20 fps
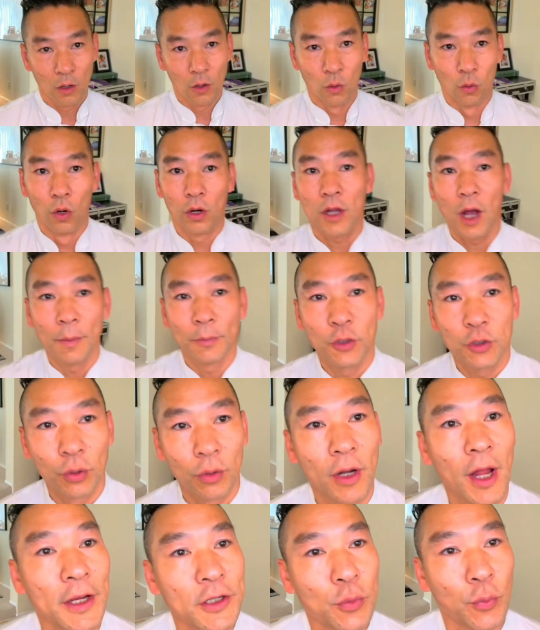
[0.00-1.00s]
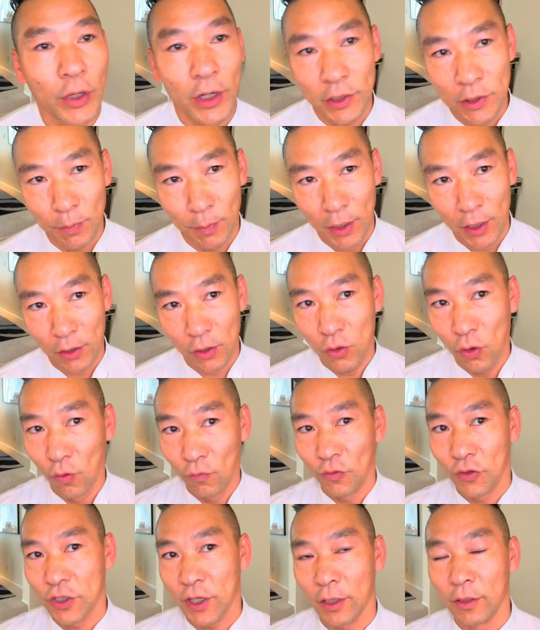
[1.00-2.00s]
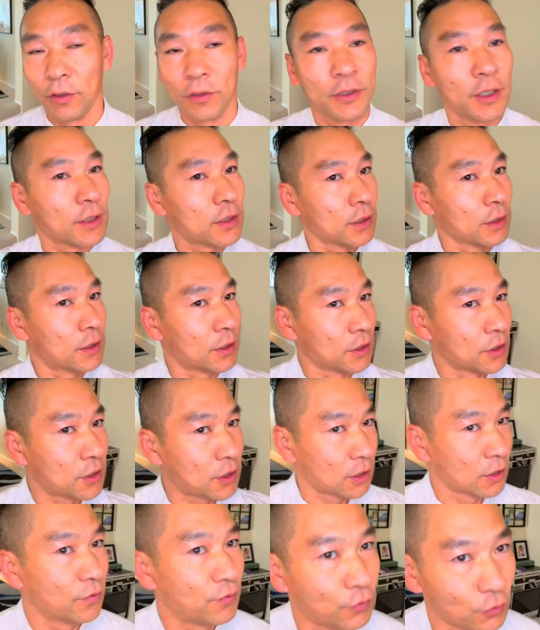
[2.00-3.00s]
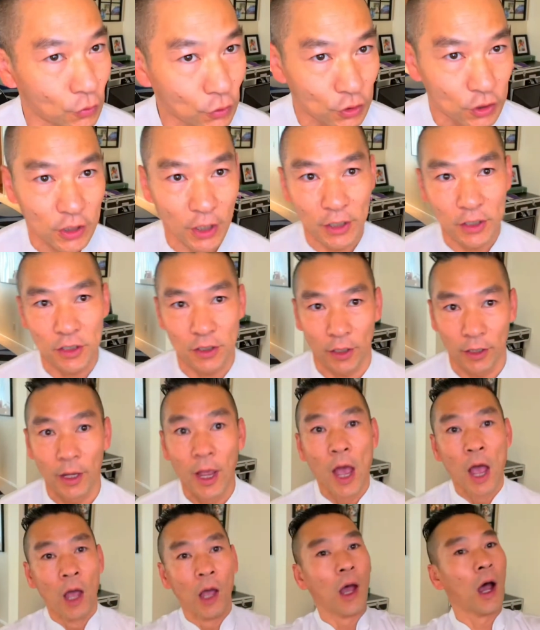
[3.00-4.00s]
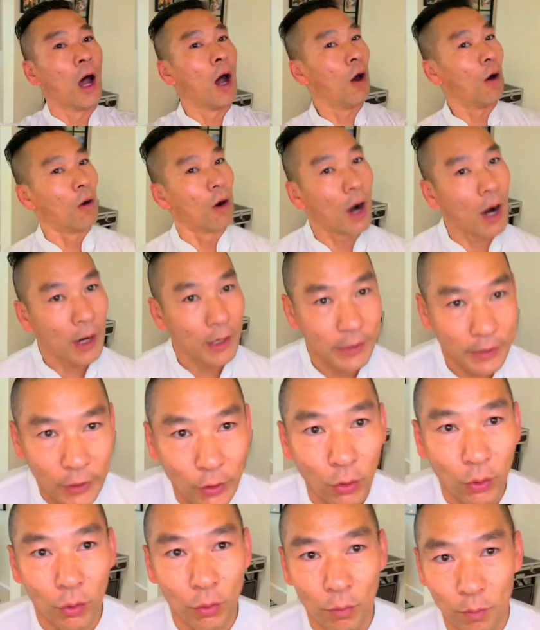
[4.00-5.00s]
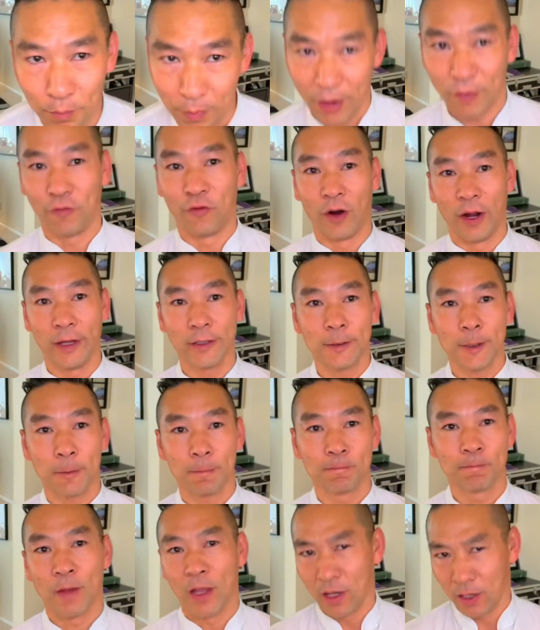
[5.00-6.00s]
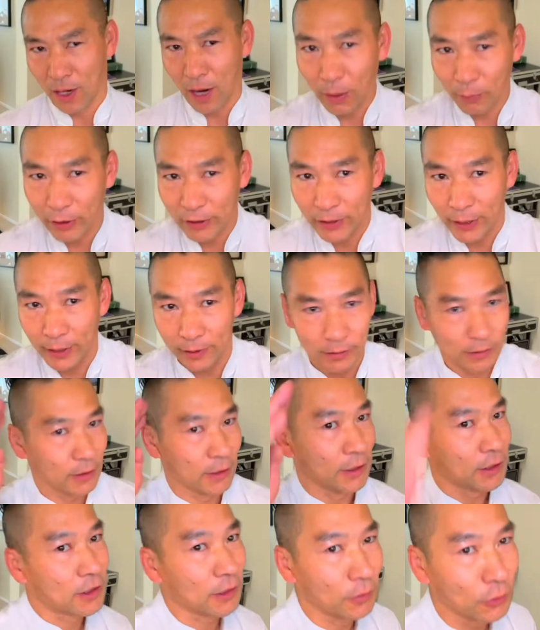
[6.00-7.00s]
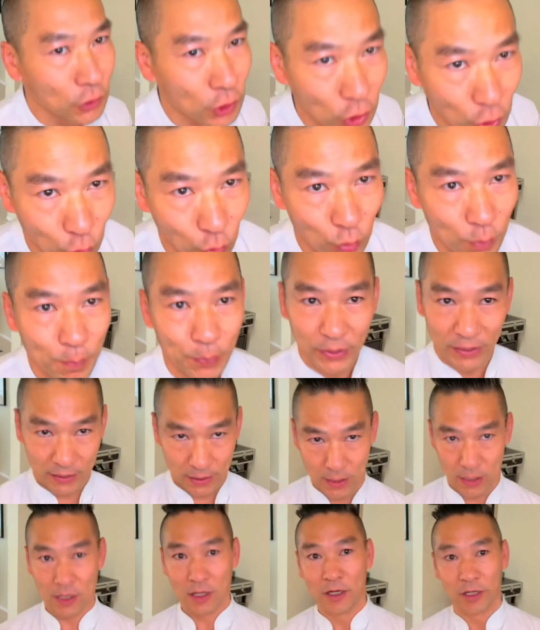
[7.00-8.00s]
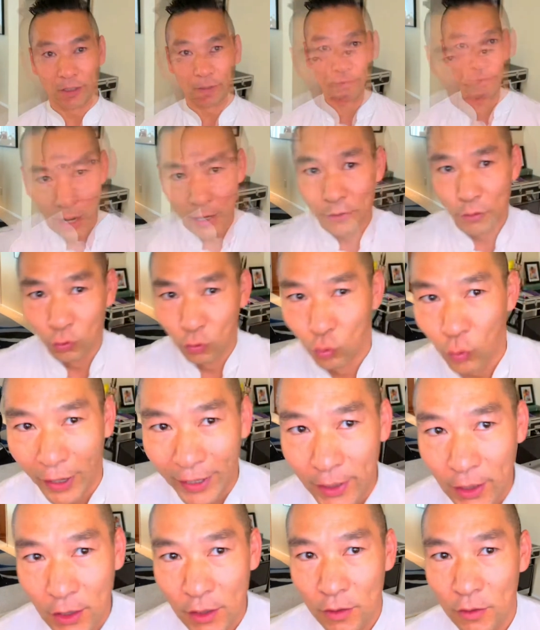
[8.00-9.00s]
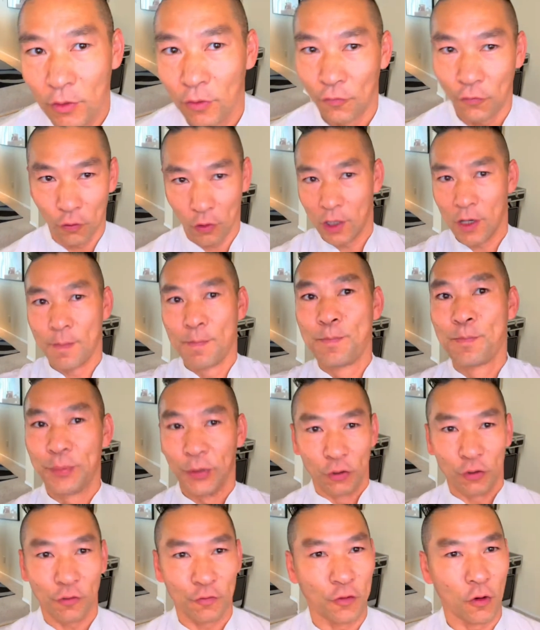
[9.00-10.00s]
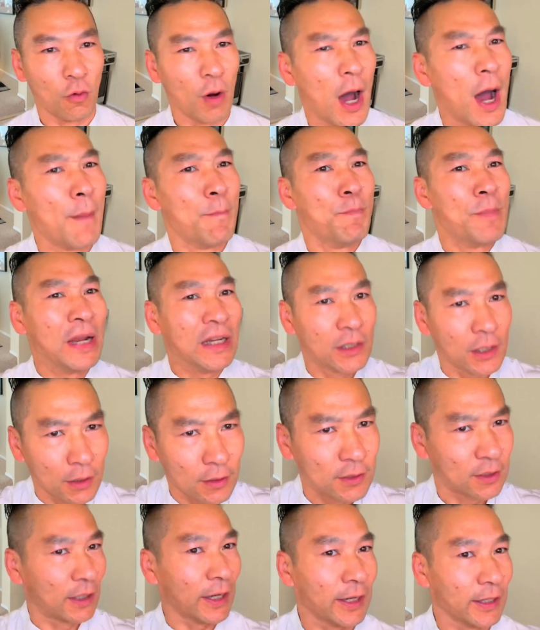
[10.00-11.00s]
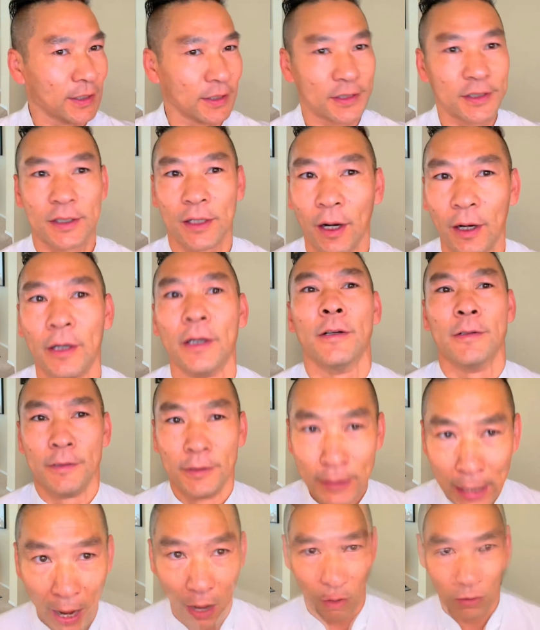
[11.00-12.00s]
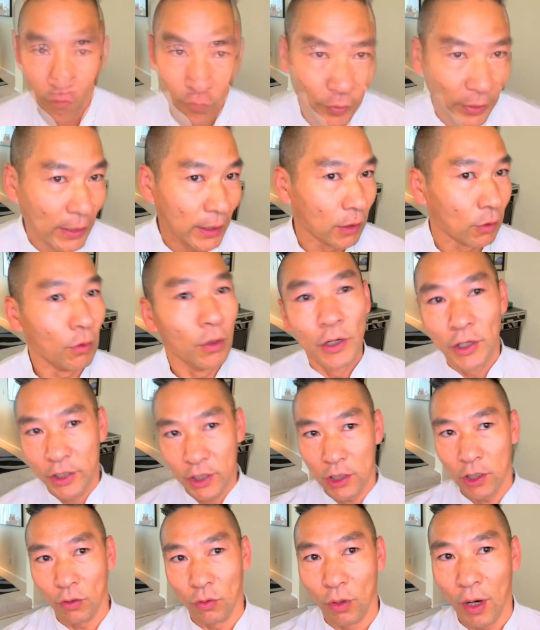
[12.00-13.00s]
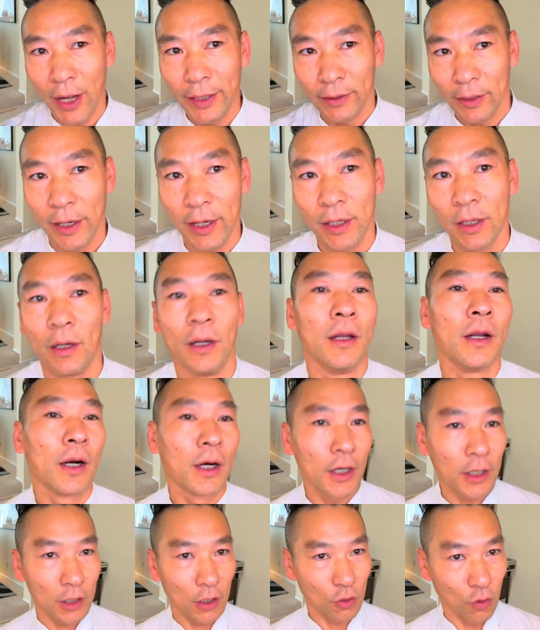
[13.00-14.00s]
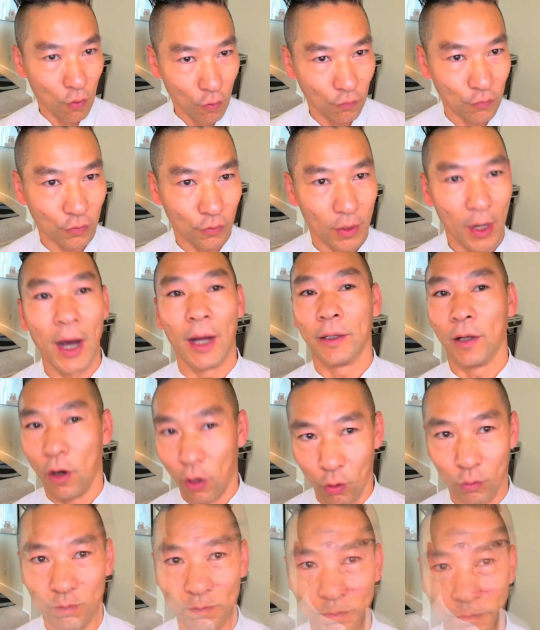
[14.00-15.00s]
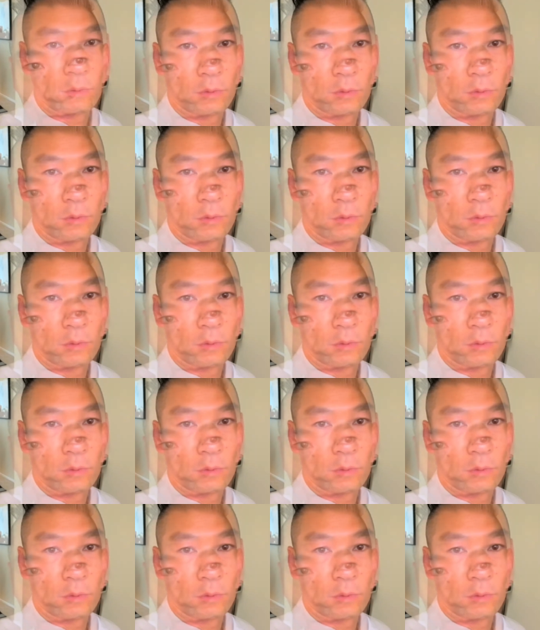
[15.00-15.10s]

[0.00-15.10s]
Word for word: Welcome to Las Vegas Modern Kung Fu Channel. This is Sifu JJ. How are you, my friend? Every day is a new beginning. Are you ready for a beautiful, amazing day? Start now. Video Q&A learning Kung Fu at home.